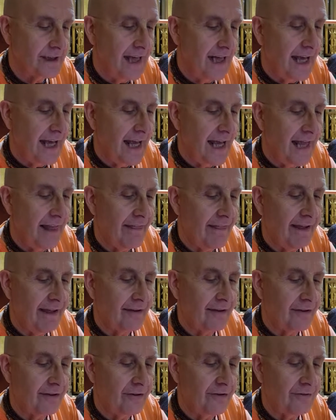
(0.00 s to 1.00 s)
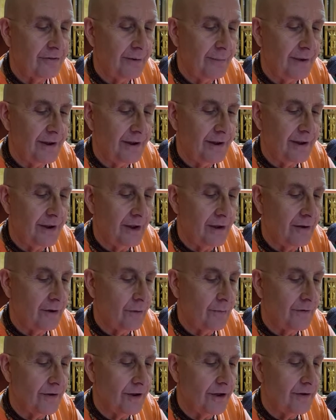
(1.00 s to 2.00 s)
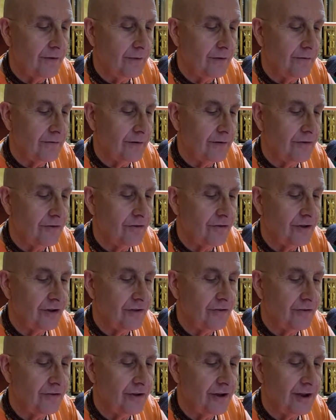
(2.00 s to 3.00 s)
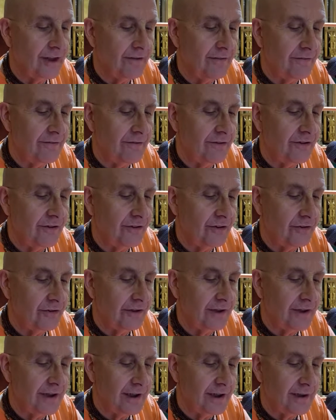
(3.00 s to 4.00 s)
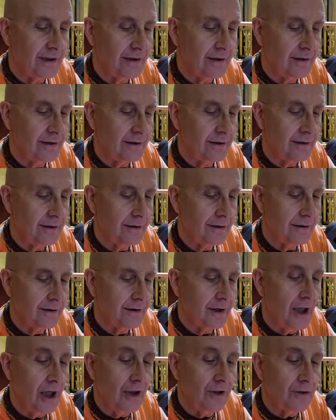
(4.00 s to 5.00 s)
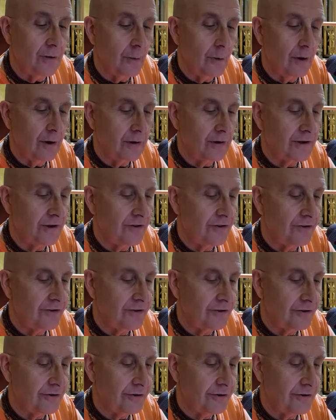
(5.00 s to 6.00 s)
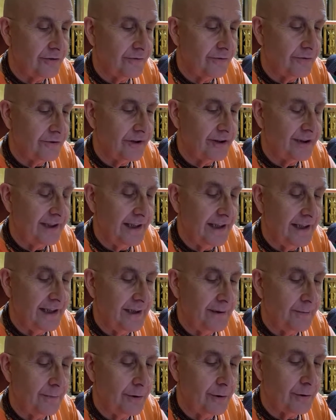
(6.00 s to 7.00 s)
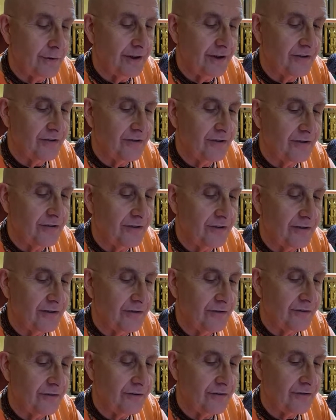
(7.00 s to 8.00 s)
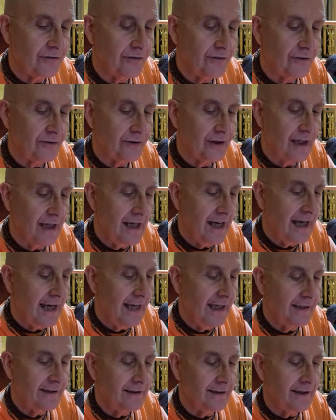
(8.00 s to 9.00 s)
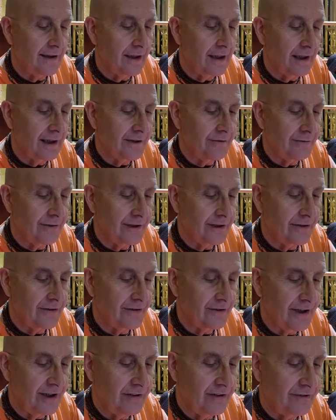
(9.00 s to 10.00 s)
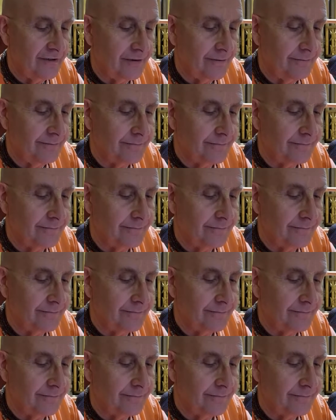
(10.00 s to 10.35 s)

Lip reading: and they are distributed all over the universe just to give facility to all concerned for attaining pure existence and God realization.